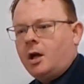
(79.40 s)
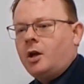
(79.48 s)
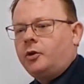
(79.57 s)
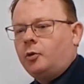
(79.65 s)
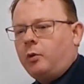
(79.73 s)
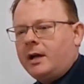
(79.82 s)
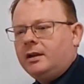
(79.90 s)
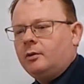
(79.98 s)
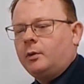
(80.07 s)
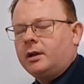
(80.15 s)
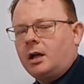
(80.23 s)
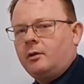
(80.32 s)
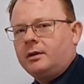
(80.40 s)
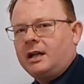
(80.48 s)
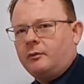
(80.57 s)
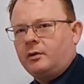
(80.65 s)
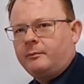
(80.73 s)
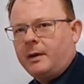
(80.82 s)
The way that we go and
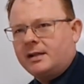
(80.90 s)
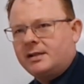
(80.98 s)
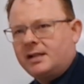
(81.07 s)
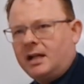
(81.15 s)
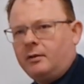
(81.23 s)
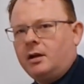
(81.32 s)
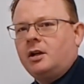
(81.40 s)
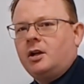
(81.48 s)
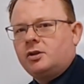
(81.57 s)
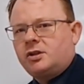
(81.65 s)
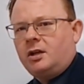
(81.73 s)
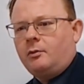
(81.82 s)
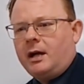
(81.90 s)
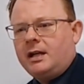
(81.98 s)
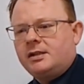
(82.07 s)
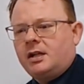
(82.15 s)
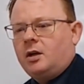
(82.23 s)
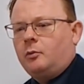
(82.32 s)
get rid of bacteria, 2
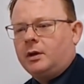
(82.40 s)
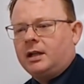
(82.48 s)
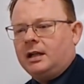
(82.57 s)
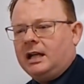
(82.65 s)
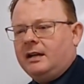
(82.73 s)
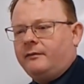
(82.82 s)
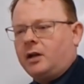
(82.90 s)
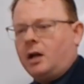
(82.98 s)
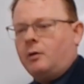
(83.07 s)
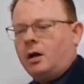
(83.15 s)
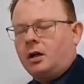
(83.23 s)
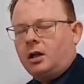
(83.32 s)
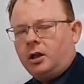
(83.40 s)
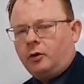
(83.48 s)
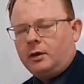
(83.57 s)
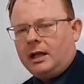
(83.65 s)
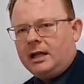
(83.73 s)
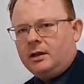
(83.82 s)
ways. We can either go and
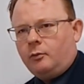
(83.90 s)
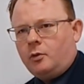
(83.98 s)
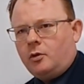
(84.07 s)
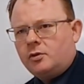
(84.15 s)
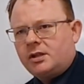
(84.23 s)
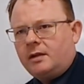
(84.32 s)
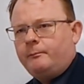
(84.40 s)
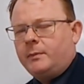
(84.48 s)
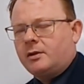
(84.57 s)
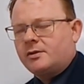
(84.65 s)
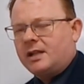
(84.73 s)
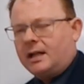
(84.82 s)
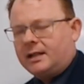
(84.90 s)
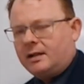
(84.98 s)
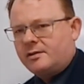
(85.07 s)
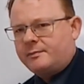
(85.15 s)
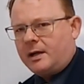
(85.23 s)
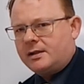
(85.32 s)
chlorinate the water, because that
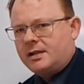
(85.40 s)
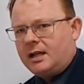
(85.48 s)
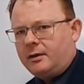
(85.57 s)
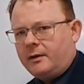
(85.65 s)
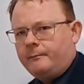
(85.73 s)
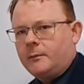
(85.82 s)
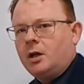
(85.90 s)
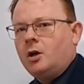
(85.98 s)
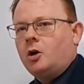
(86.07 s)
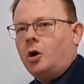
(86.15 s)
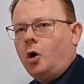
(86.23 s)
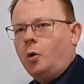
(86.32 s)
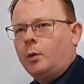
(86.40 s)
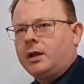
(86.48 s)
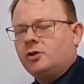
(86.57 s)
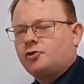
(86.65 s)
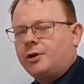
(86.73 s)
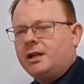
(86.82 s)
kills bacteria, or we can
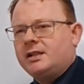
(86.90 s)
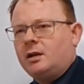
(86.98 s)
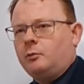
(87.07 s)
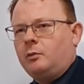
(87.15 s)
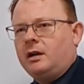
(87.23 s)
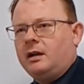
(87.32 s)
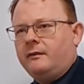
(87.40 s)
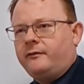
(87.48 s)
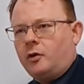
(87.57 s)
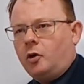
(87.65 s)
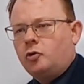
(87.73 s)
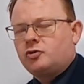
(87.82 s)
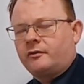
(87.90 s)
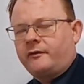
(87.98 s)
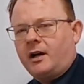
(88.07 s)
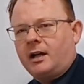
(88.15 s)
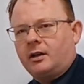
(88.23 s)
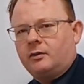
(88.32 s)
treat it with
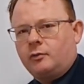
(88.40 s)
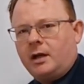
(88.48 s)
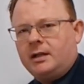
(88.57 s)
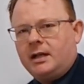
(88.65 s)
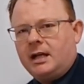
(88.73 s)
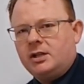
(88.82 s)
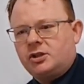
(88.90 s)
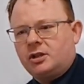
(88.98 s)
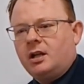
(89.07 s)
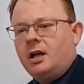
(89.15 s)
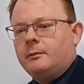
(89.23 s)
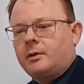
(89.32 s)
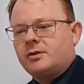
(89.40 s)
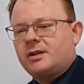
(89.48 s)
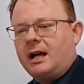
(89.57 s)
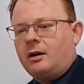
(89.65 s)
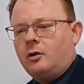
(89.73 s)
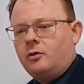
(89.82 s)
ultraviolet radiation, because
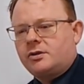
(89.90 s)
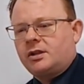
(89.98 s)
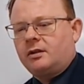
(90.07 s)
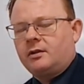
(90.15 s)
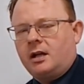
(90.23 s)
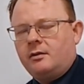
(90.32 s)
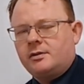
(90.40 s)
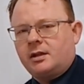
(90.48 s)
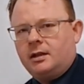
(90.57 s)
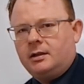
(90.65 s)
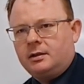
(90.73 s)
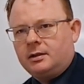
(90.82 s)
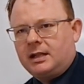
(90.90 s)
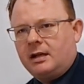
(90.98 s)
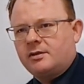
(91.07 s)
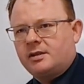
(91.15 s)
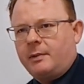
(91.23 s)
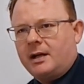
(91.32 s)
that also goes and
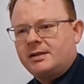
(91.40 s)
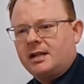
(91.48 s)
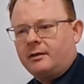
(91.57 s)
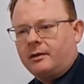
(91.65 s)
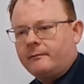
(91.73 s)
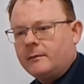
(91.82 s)
kills the bacteria.